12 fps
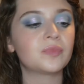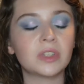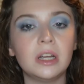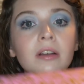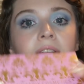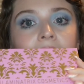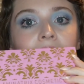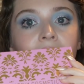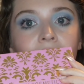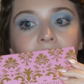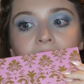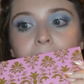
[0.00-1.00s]
All right.
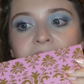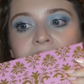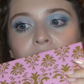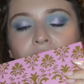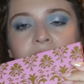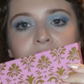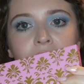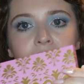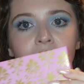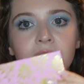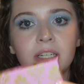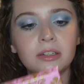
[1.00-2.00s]
Glaminatrix
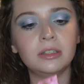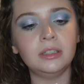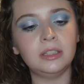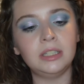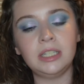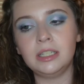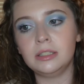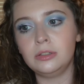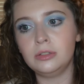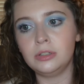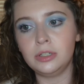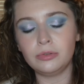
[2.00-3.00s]
Nearly
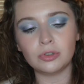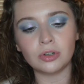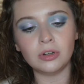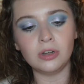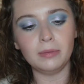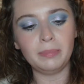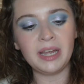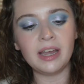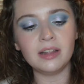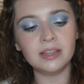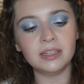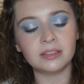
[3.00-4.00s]
Neutral
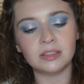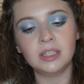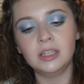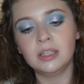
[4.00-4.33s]
palette.